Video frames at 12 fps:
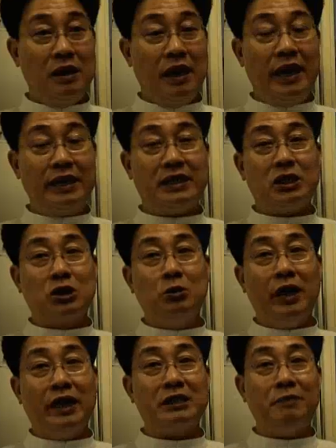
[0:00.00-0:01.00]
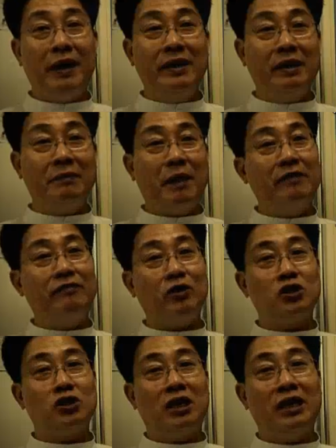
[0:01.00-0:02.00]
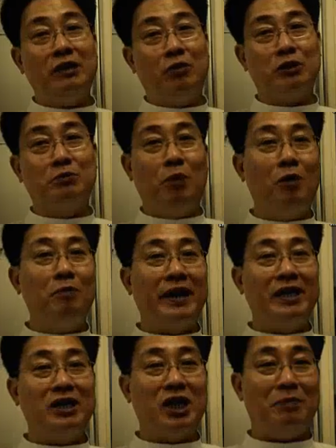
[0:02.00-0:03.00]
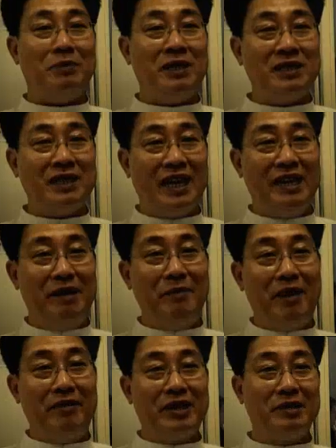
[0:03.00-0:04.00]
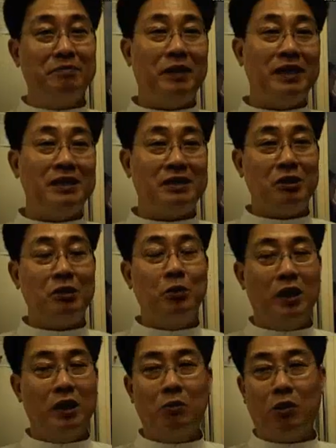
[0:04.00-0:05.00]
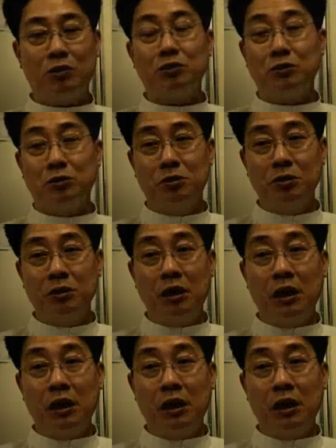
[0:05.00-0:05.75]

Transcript: As the school expanded, unfortunately it was bombed by the Japanese and the American planes during World War II.